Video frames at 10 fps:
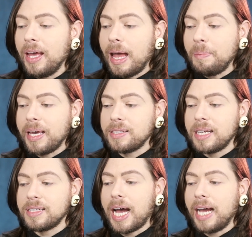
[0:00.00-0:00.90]
MK
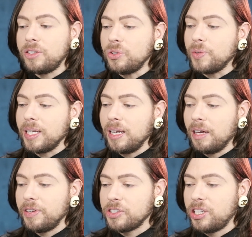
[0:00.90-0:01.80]
says, I do really
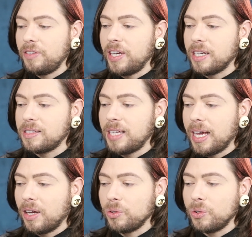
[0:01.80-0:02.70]
love Virginie Viard's
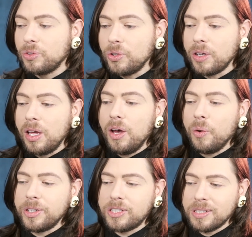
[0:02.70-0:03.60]
take on Haute Couture,
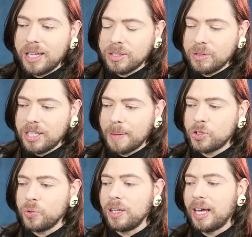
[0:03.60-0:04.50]
which is less
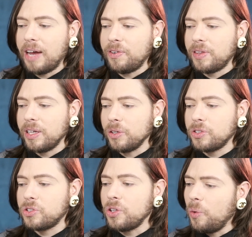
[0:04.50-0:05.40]
conceptual. Everything
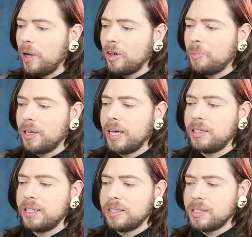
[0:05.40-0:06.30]
looks so wearable
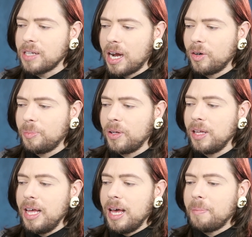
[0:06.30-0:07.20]
and desirable.
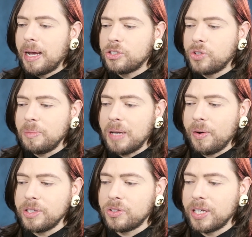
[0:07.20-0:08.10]
My dream
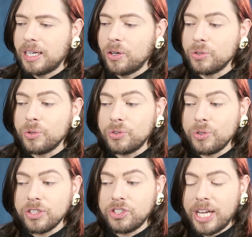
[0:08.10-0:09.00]
now is to get an Haute
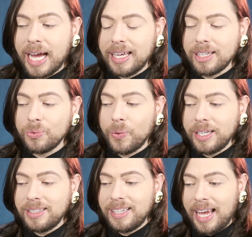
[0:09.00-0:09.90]
Couture jacket
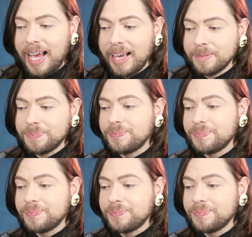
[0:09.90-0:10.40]
one day.